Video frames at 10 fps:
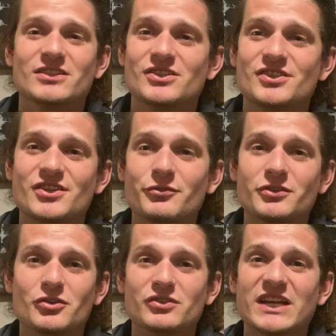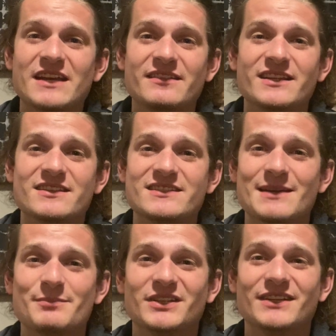stone cold atheist,
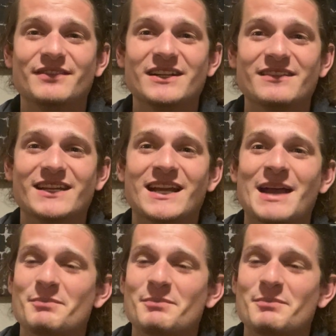didn't believe anything,